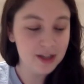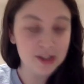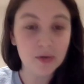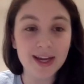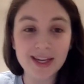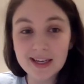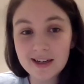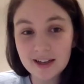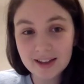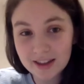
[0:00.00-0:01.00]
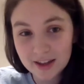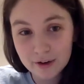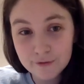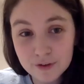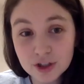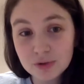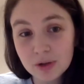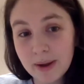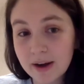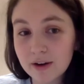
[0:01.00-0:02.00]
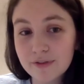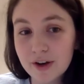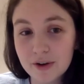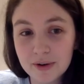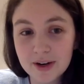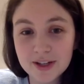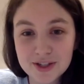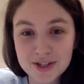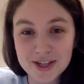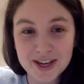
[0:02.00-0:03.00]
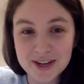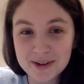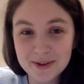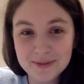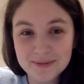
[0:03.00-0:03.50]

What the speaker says: So I yield the virtual microphone to you.